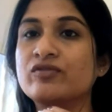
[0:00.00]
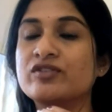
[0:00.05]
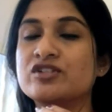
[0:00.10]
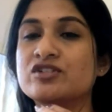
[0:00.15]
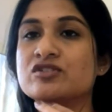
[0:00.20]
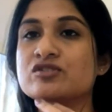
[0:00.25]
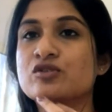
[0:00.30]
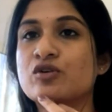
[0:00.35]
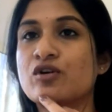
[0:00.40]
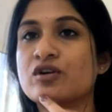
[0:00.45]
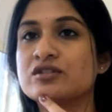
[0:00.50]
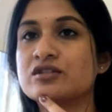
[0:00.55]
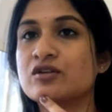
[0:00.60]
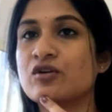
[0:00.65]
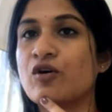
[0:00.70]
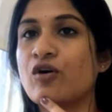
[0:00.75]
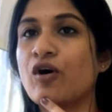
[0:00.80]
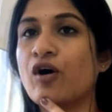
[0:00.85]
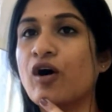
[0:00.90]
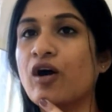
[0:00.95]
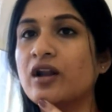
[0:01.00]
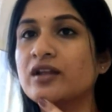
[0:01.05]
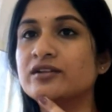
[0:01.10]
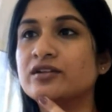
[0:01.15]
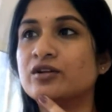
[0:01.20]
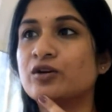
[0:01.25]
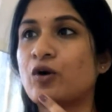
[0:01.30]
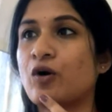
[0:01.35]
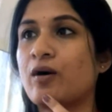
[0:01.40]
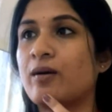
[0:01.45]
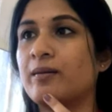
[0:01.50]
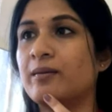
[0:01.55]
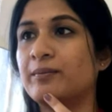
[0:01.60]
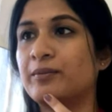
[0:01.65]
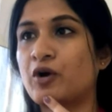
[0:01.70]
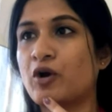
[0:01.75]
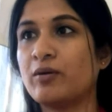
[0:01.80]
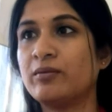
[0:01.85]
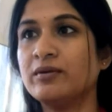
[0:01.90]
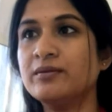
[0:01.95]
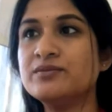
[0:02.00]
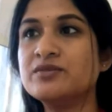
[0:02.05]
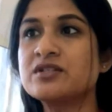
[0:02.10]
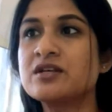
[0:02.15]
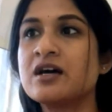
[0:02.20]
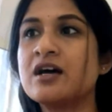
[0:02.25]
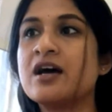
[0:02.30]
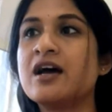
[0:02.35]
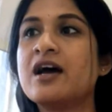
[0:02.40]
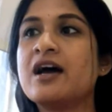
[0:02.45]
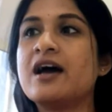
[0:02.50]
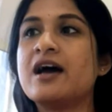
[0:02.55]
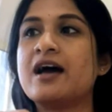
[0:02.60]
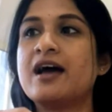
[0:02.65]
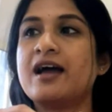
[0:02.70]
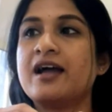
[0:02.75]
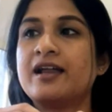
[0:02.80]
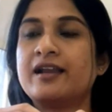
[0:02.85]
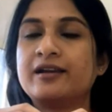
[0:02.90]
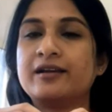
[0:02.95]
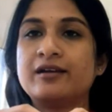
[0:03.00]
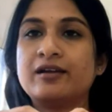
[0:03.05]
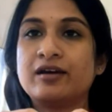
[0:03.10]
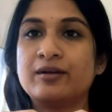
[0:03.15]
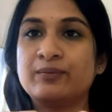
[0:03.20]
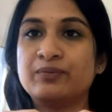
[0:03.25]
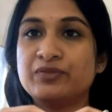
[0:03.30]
which is causing all other problems. And